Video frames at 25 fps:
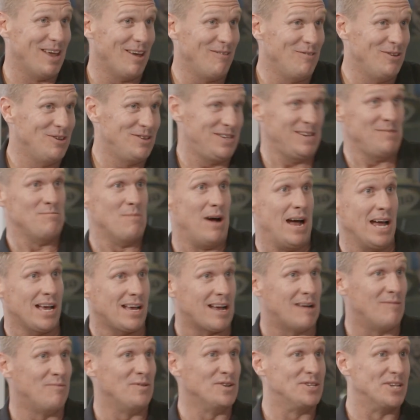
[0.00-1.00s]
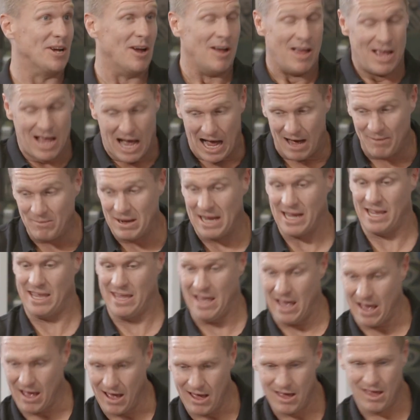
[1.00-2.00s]
Have you seen my comfort zone? I'm like,
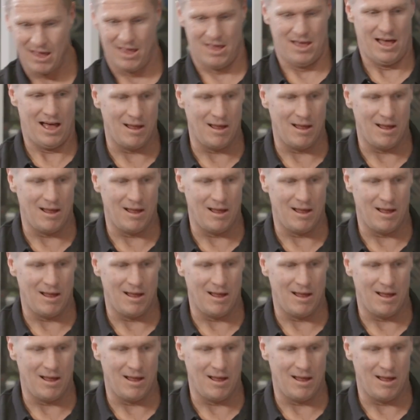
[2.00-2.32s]
that's